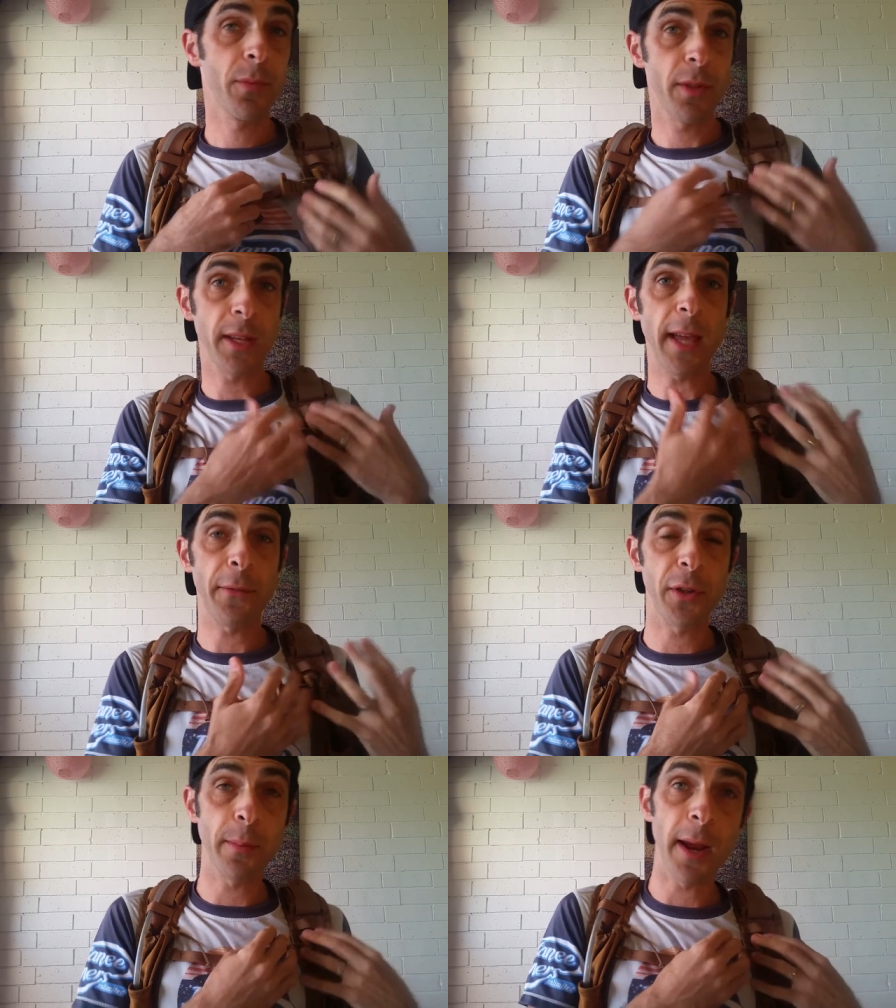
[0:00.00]
need
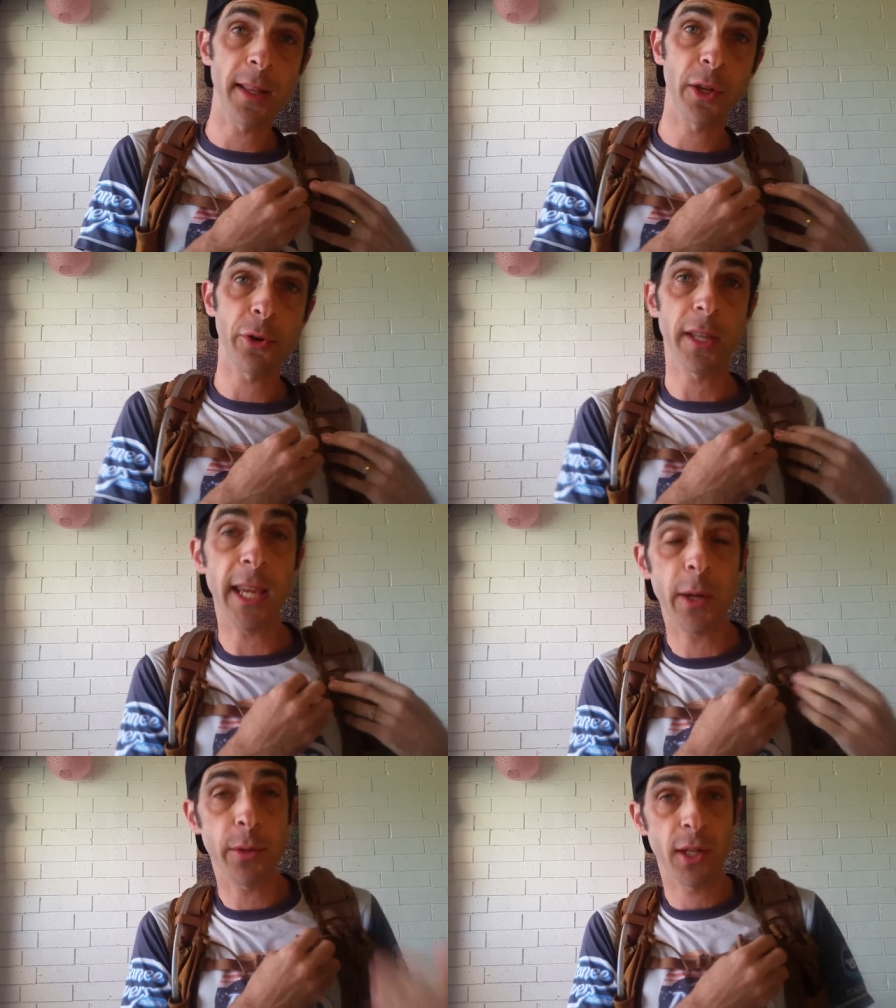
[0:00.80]
that for your mandatory
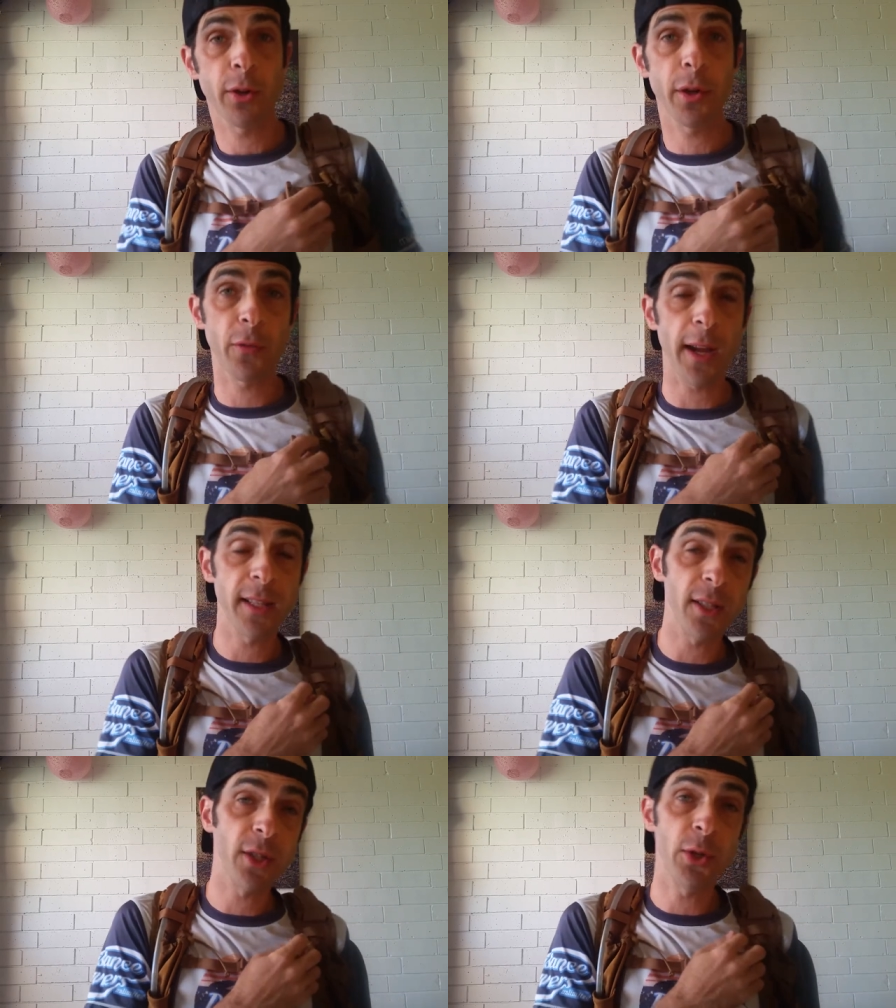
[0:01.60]
gear, which a lot of
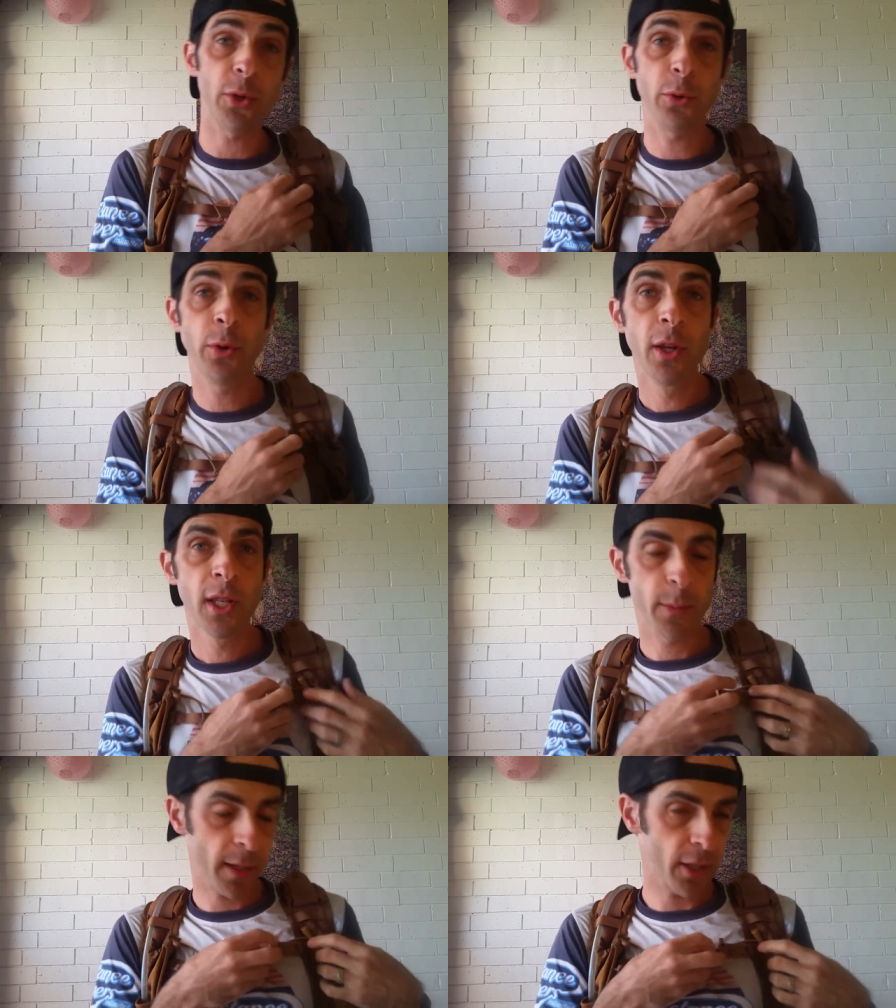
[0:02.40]
racers do,
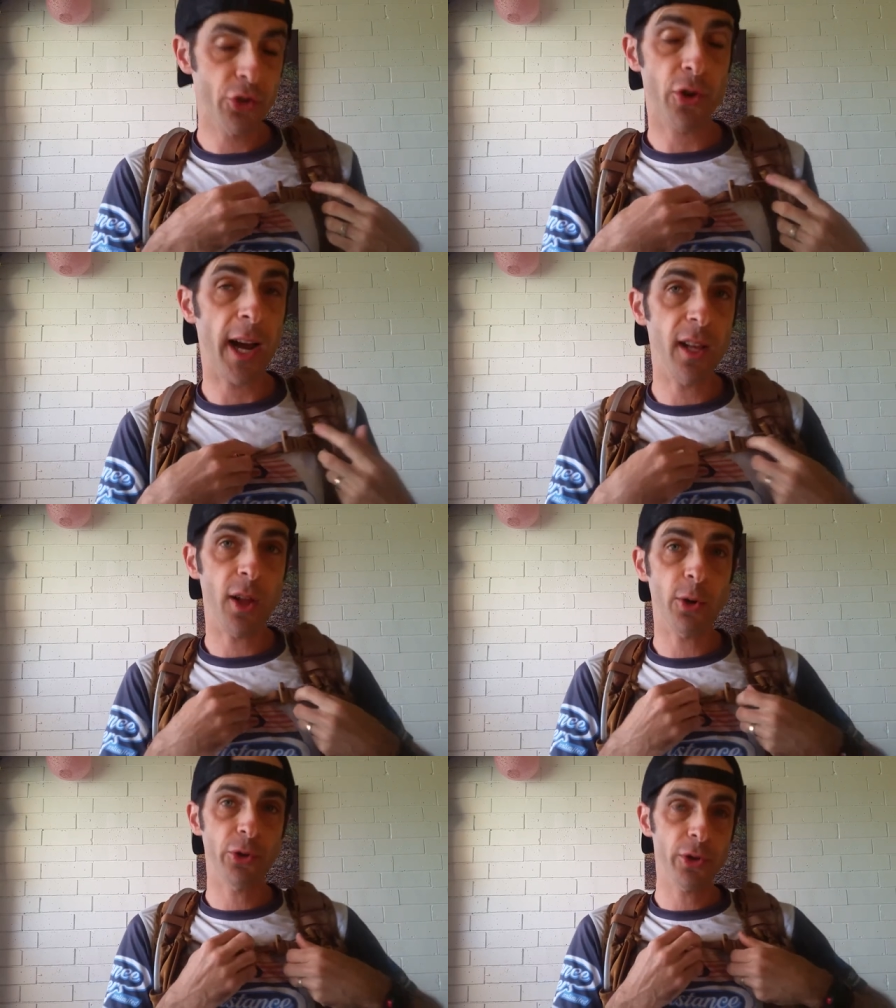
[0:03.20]
especially trail
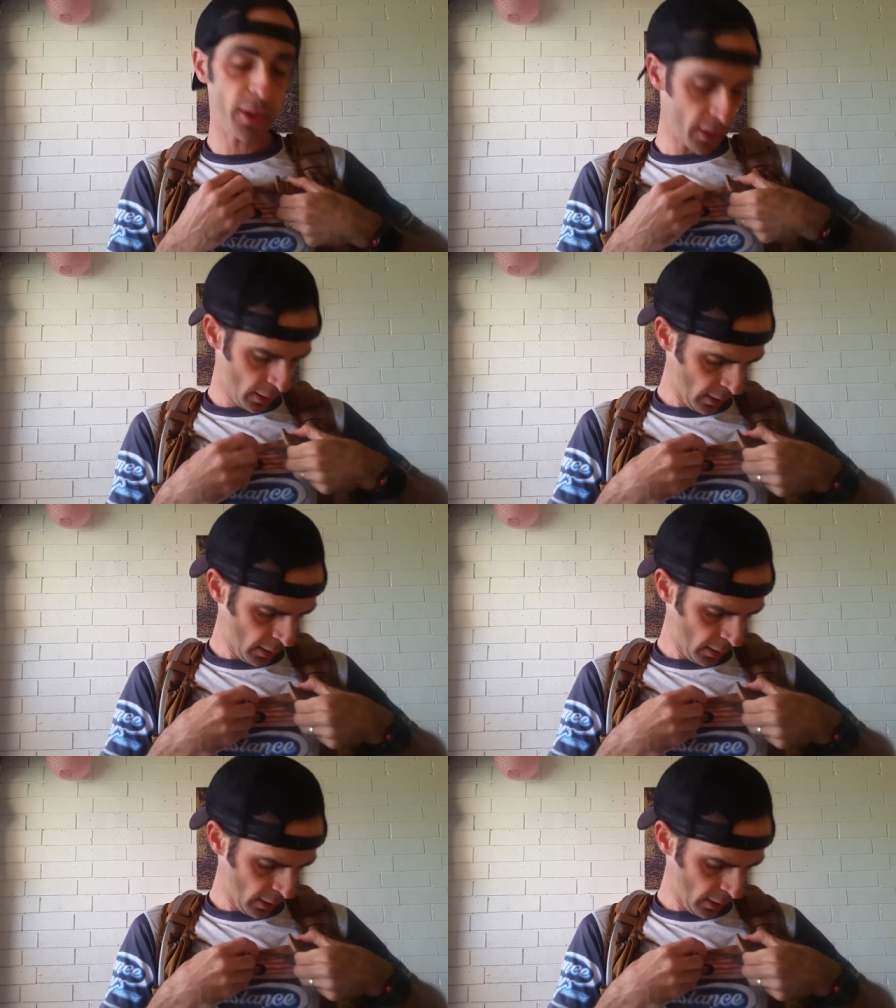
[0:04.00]
ultras.